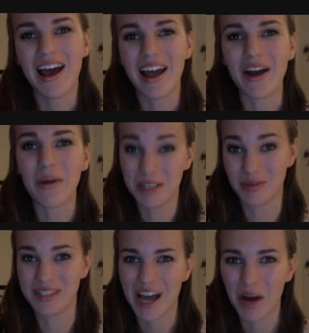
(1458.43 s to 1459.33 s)
I hope
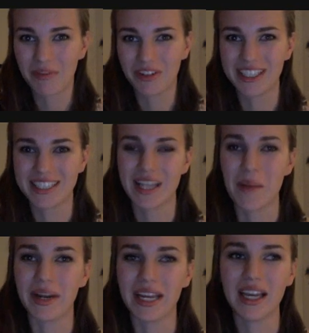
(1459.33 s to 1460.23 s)
this was helpful to
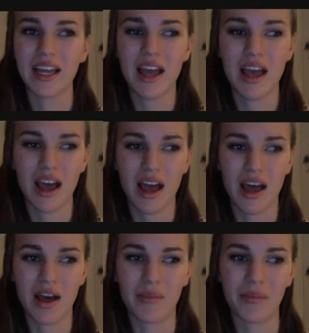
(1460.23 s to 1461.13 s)
somebody.
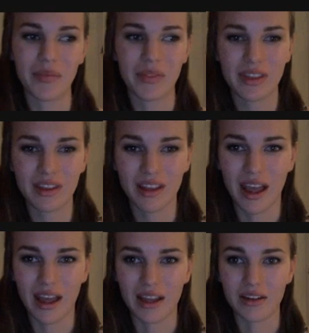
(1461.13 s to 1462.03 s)
And
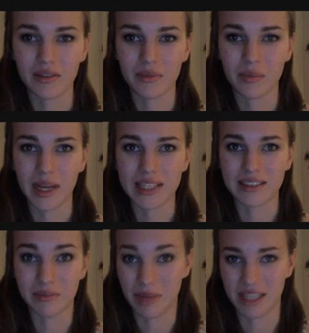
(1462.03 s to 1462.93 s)

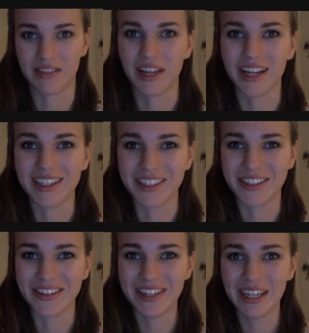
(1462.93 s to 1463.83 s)
best of luck to
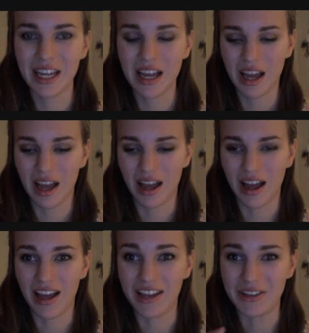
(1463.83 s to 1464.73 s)
you.
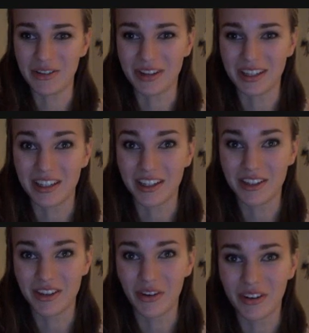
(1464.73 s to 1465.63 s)
You
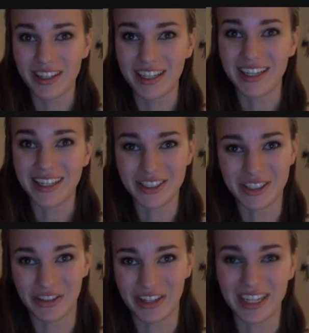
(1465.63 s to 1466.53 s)
can totally
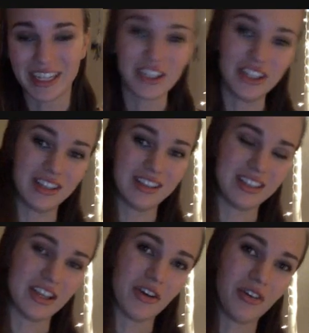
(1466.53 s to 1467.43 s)
do it.
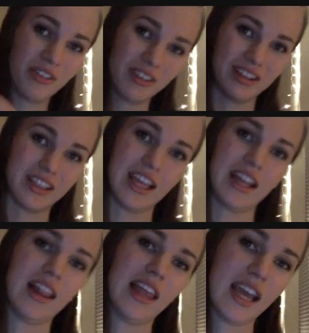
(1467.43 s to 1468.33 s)
Go
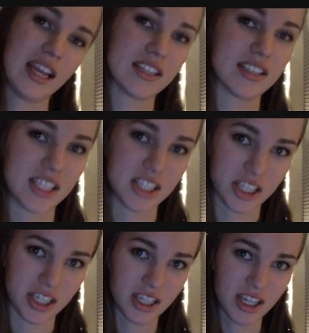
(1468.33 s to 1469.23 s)
get laid,
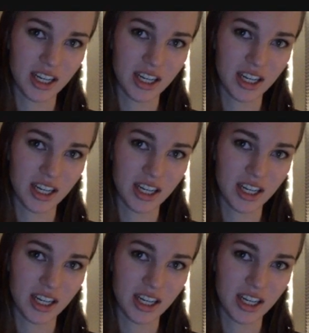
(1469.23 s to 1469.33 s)
sister.